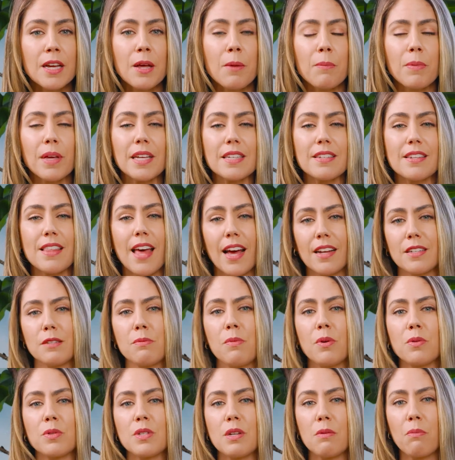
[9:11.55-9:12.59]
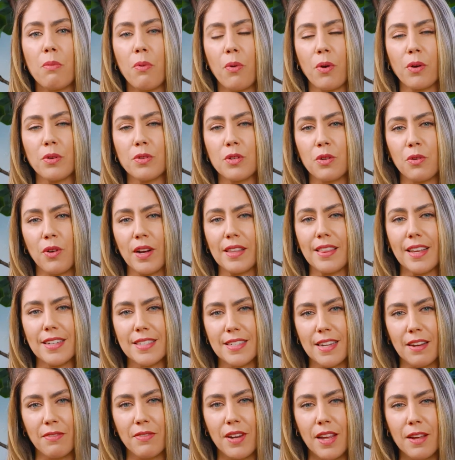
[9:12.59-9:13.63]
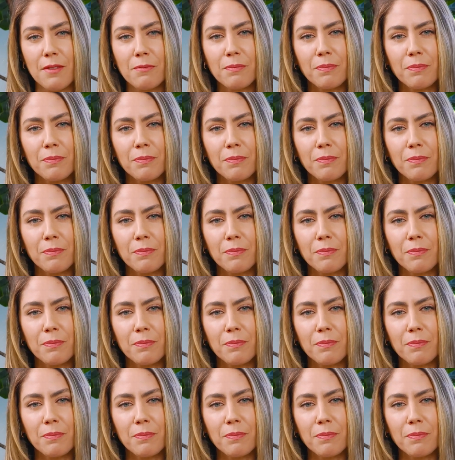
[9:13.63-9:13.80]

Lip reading: because that's most important to create that safety.